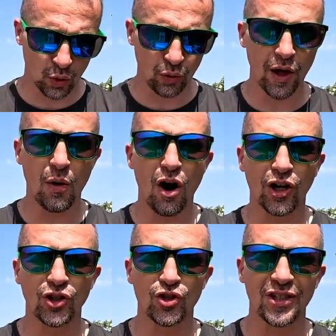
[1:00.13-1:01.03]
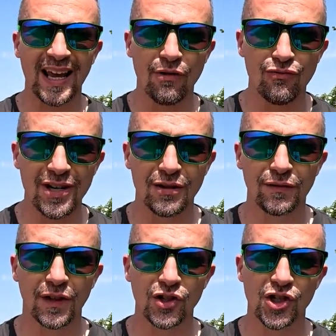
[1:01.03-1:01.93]
Although Hoka doesn't get rid
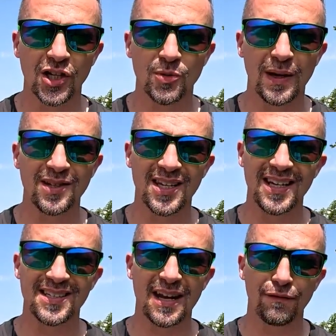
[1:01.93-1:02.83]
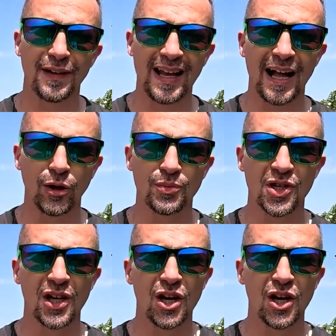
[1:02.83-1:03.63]
of shin splints, it definitely helps